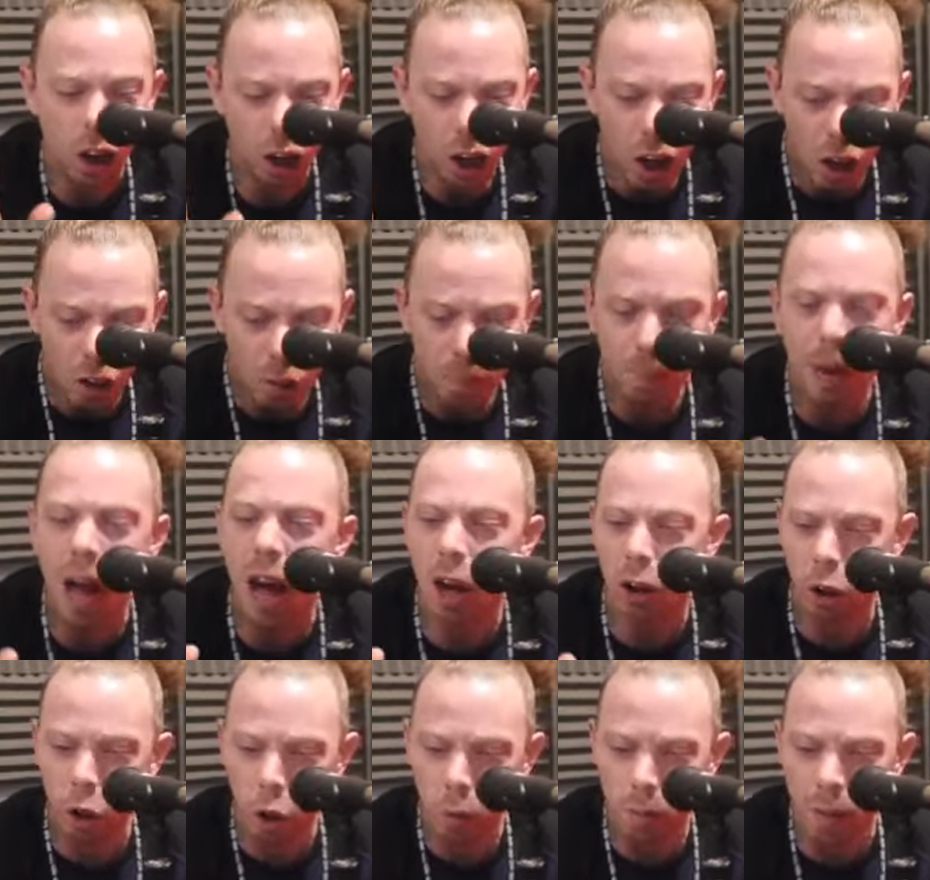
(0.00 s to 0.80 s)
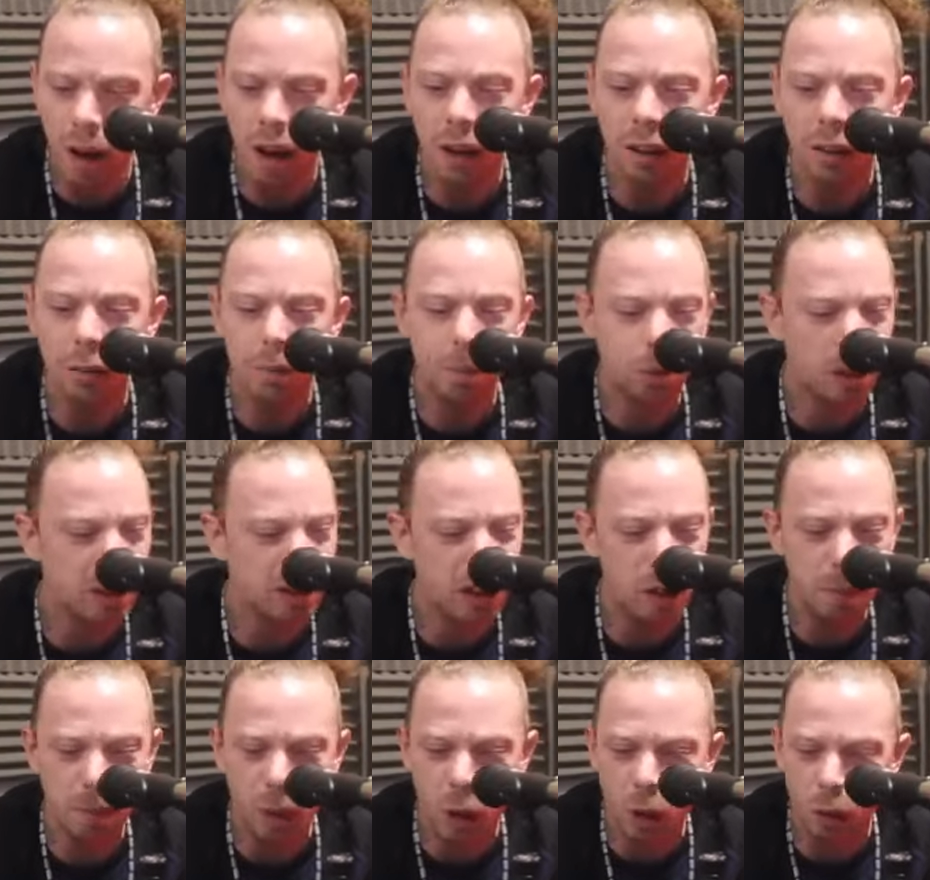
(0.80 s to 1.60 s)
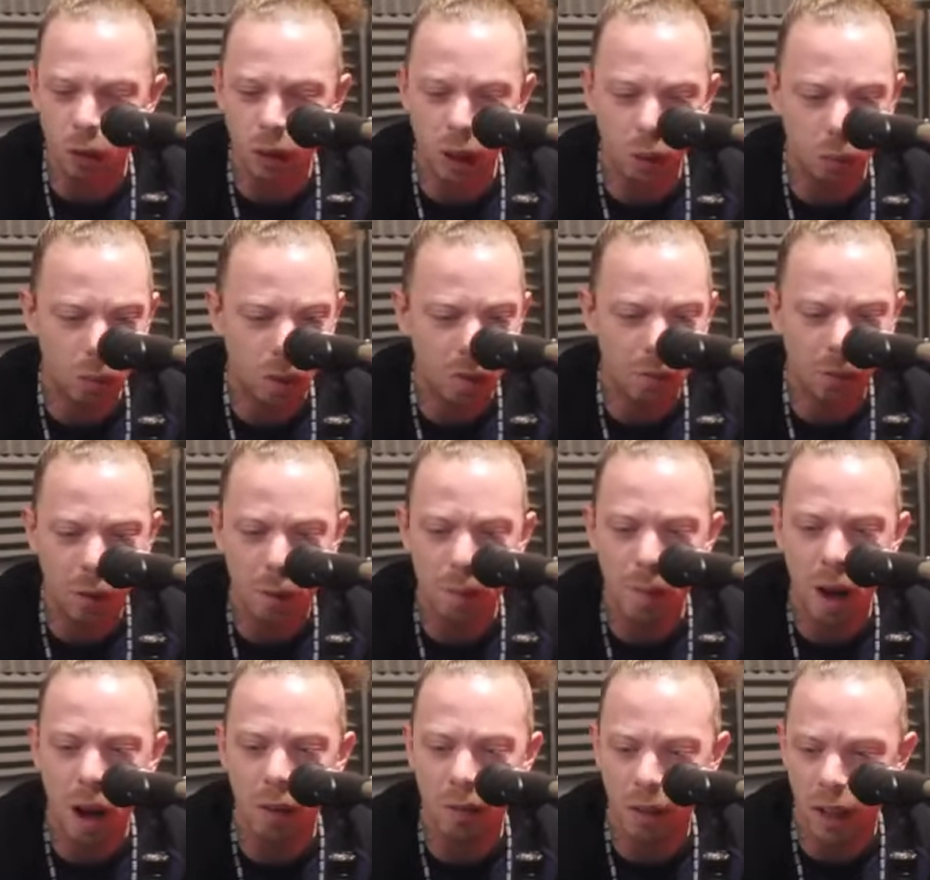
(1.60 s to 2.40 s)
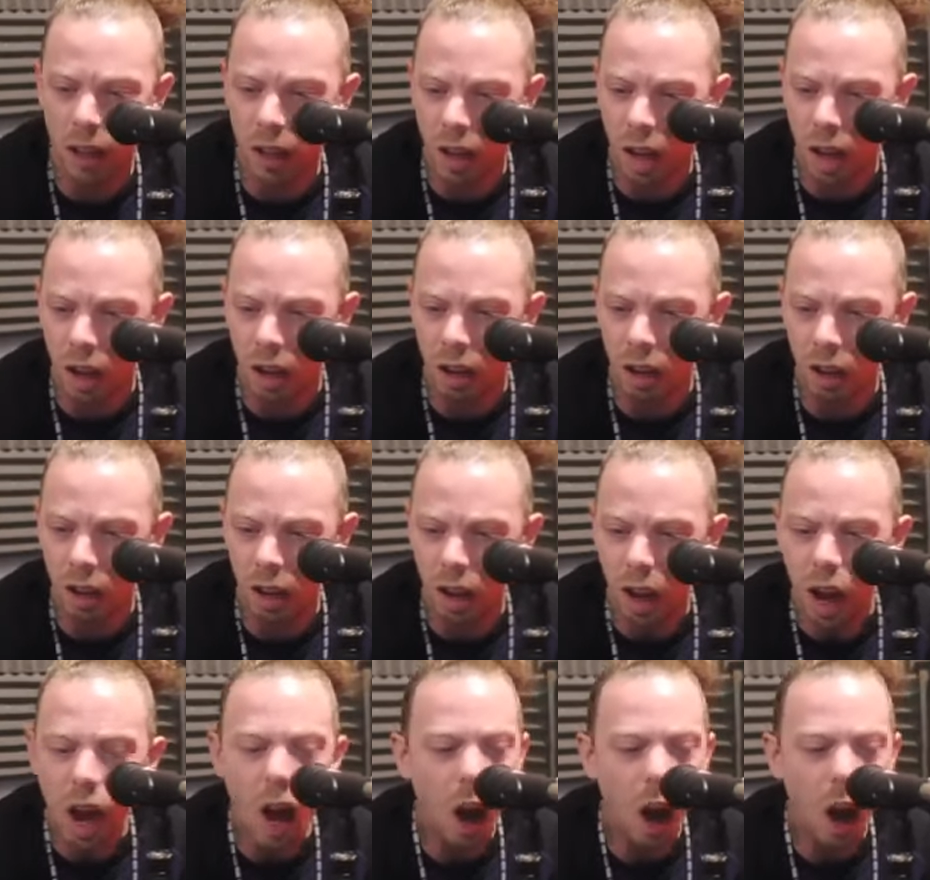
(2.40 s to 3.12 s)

Love black woman, pretty brown in one for Maria.